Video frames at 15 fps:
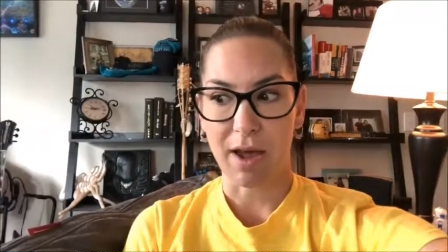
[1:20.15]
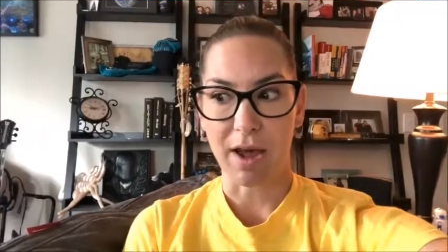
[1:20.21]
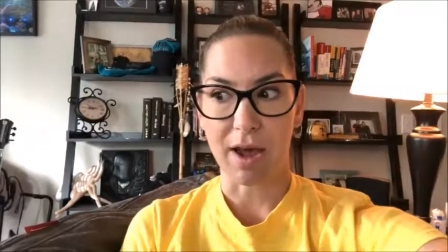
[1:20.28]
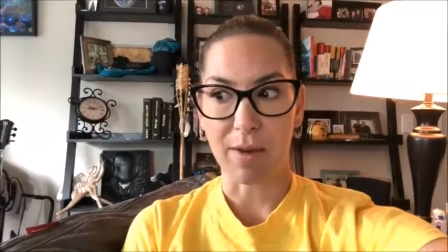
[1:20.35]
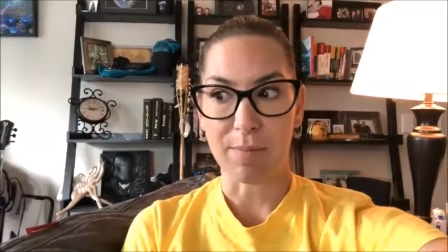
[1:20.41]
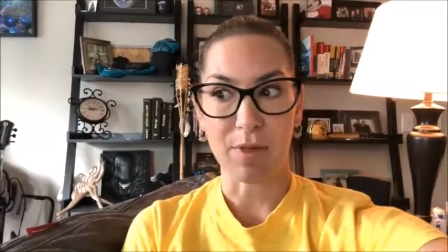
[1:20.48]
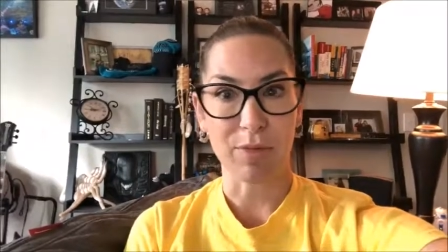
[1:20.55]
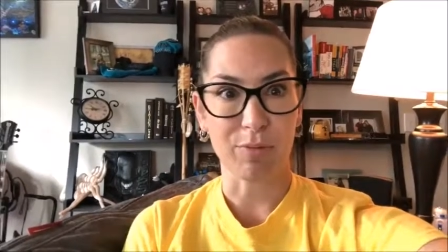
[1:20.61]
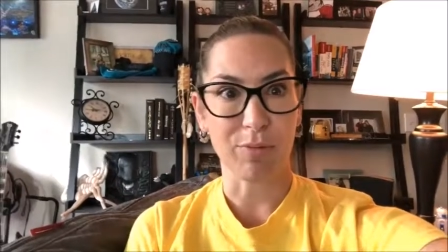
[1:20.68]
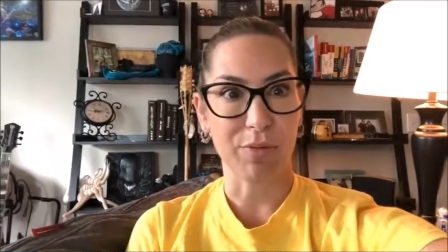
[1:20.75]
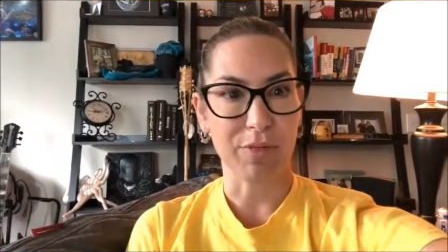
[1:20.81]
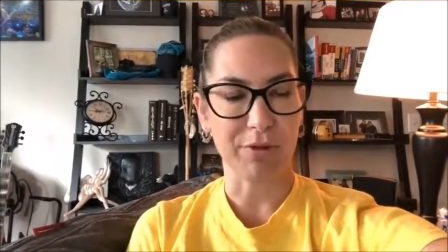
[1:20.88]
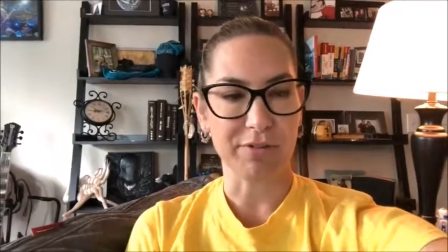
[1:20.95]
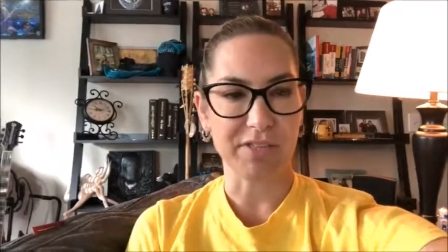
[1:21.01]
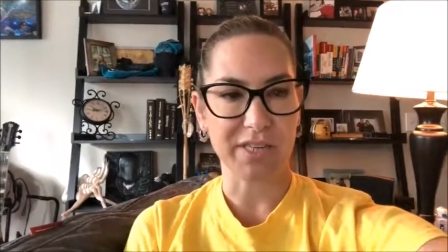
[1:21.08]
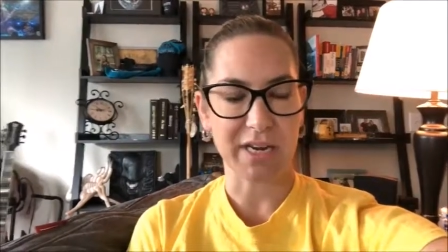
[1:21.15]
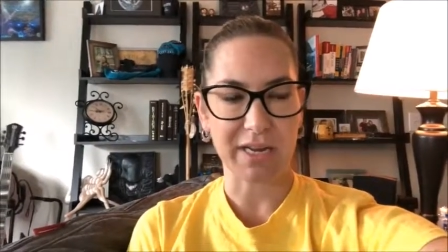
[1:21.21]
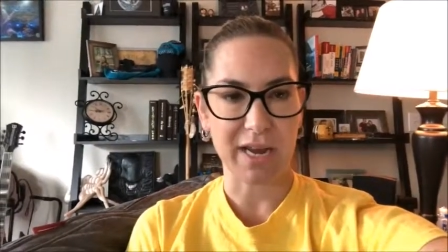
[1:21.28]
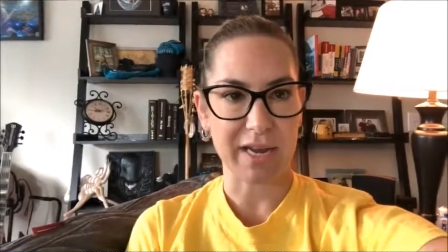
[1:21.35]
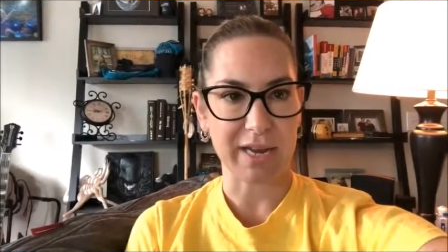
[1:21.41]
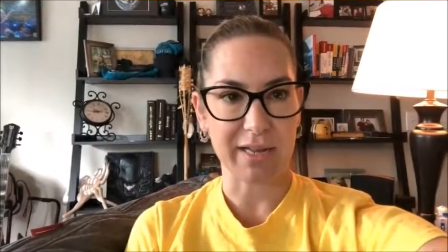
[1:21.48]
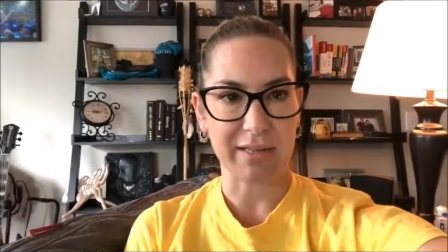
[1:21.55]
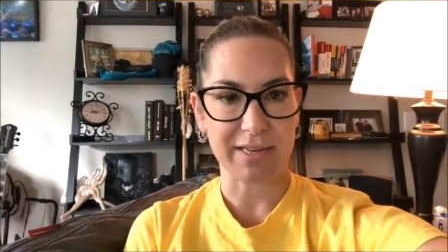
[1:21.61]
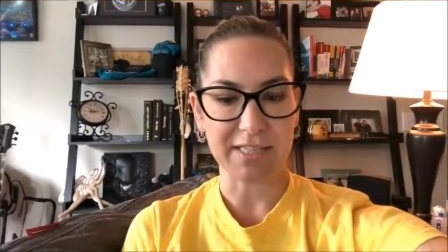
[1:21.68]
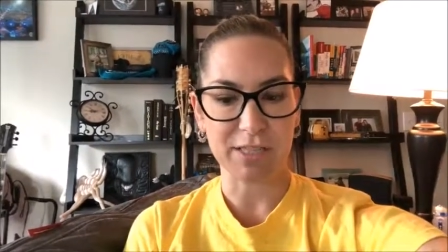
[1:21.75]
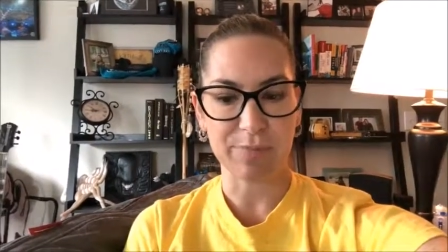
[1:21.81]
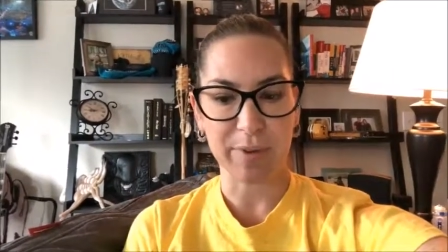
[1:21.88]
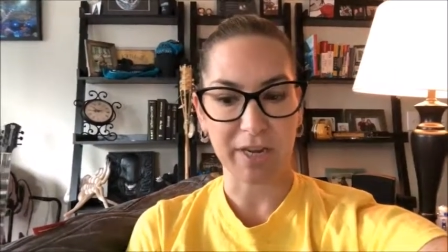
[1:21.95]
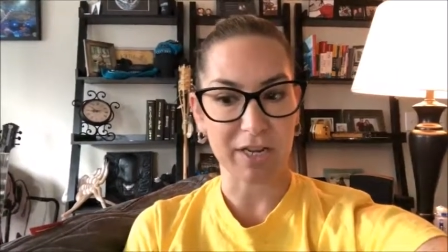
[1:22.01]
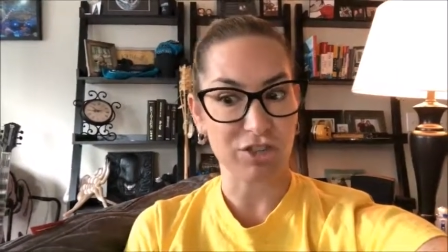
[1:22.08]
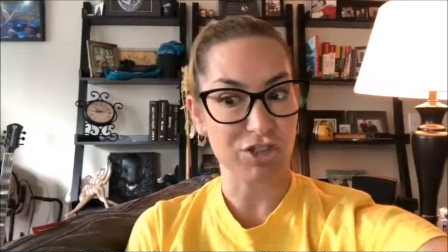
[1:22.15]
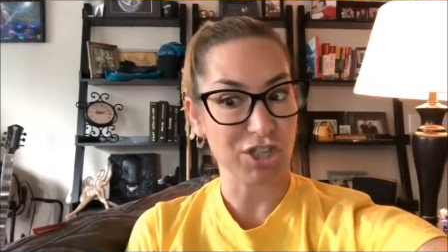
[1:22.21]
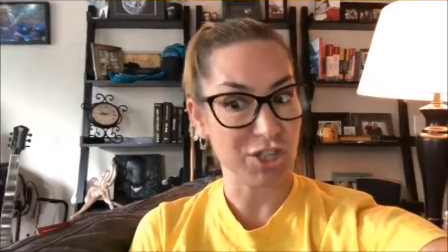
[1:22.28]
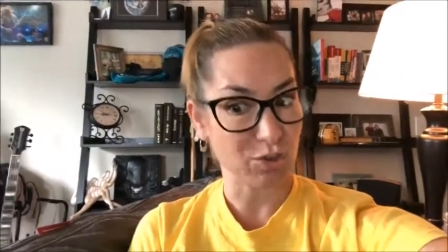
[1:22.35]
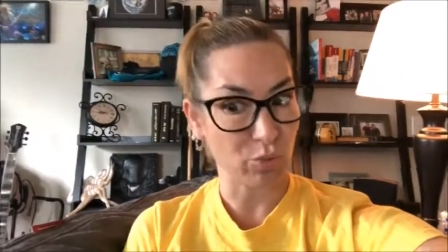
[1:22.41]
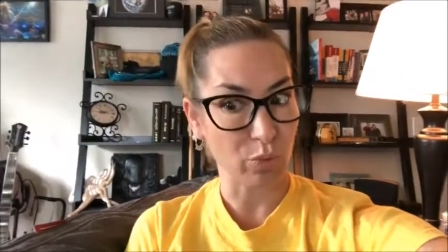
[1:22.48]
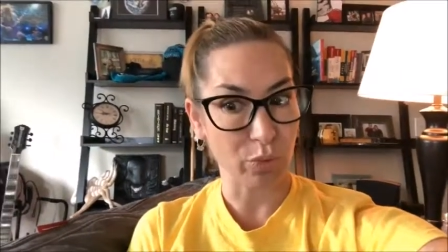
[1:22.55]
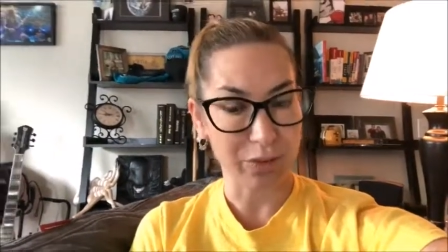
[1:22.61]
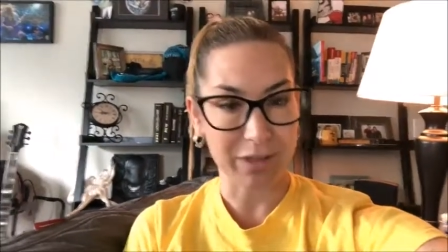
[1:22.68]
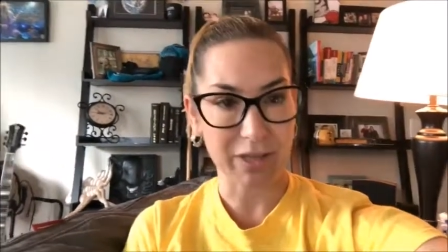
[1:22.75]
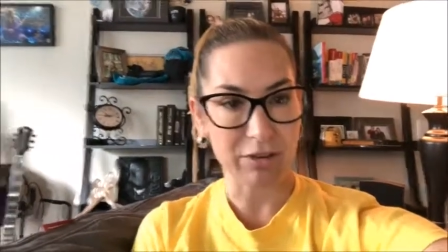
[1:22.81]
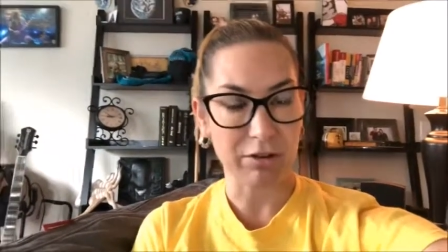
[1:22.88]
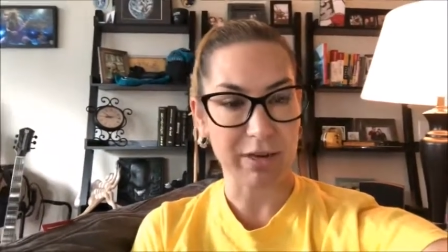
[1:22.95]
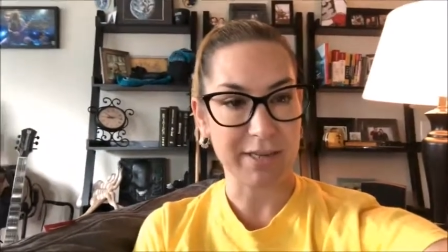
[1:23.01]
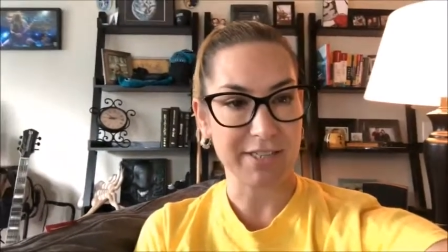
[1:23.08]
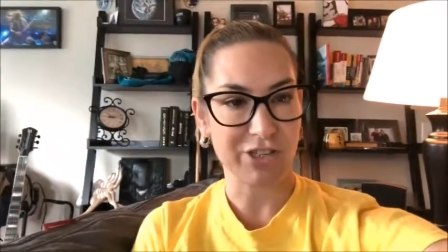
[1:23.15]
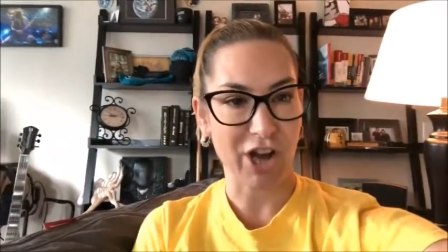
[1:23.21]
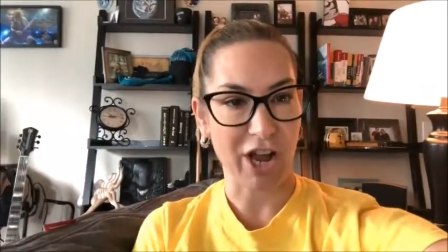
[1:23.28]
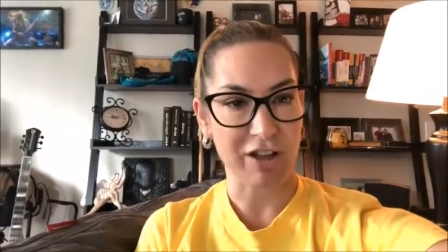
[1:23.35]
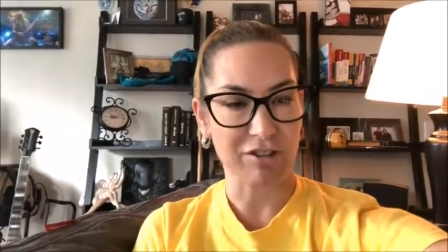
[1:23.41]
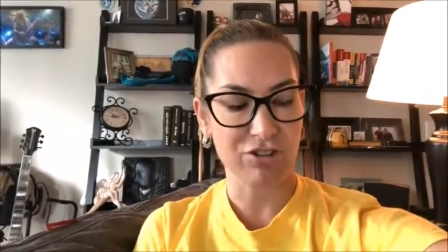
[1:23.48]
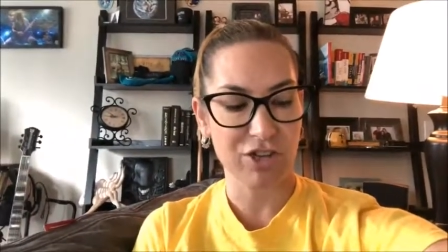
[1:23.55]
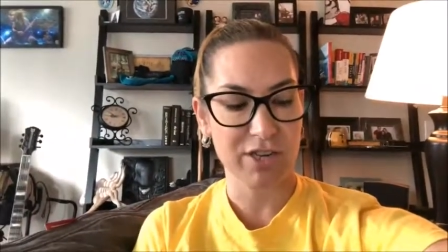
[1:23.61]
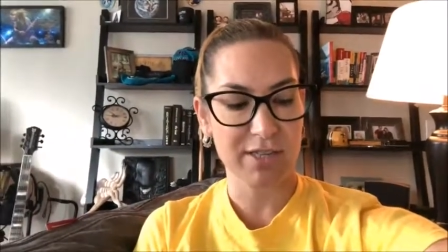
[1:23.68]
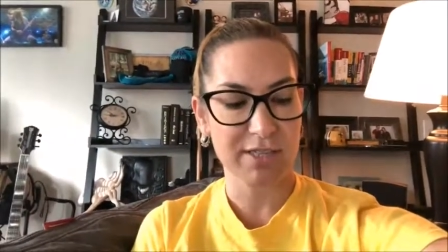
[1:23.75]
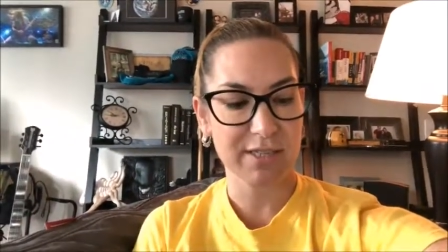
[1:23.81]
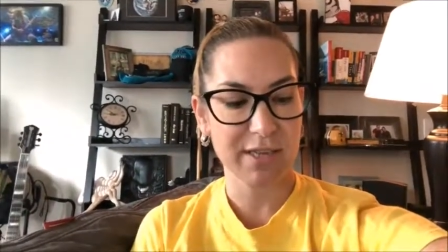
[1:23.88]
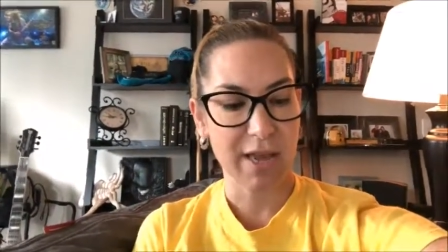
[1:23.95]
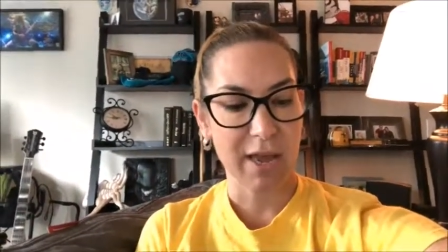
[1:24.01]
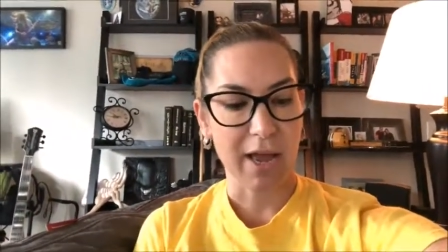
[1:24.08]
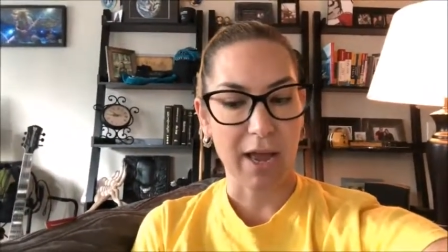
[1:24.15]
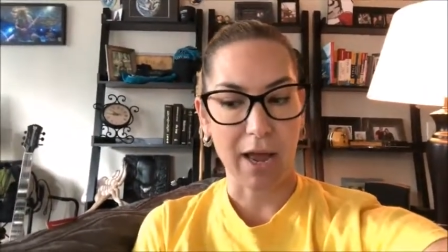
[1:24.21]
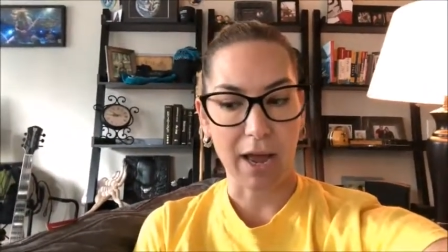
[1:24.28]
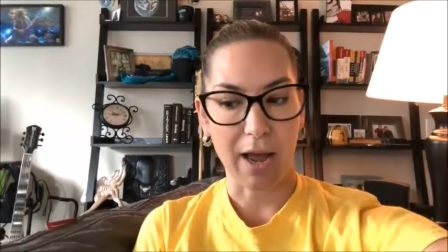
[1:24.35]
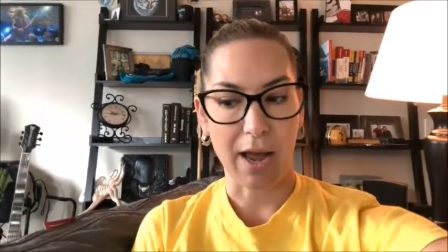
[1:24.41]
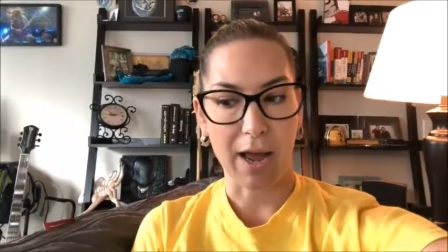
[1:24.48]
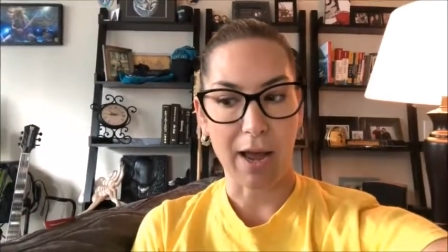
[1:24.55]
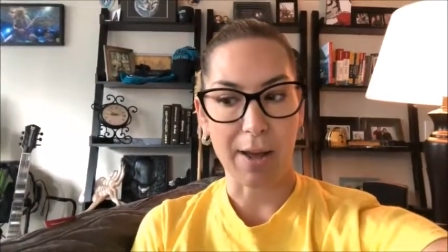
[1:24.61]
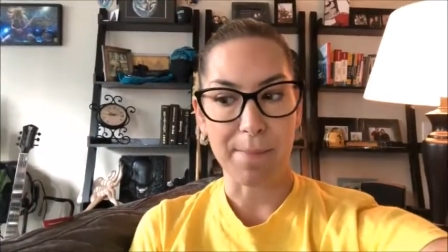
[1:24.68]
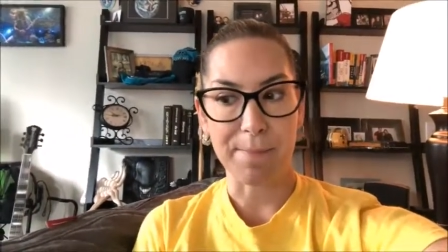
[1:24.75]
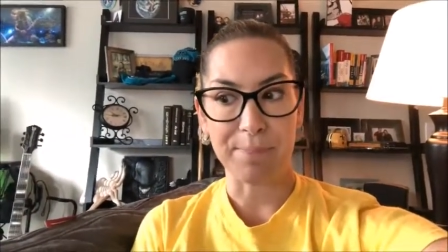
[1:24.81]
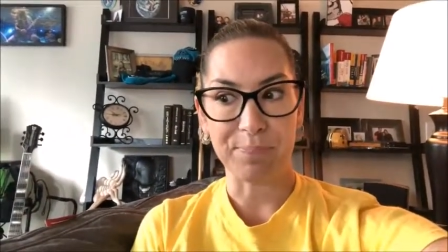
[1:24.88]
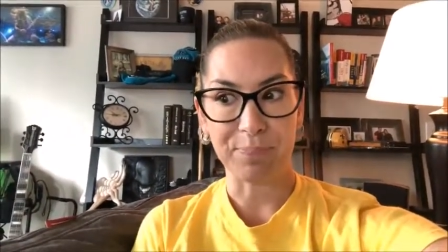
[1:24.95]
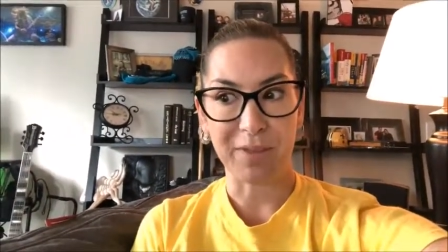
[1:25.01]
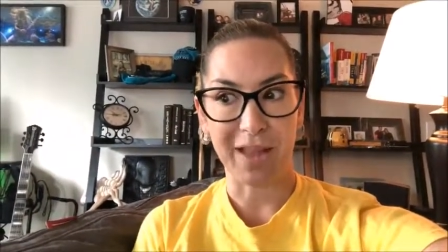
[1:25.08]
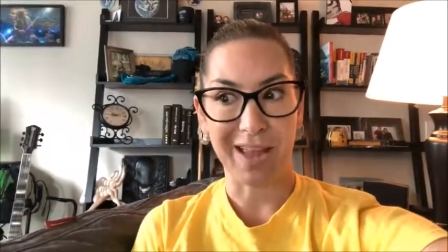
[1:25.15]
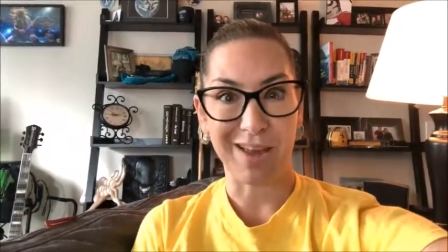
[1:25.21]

um, through Thursday night at least because she's really good in challenges um,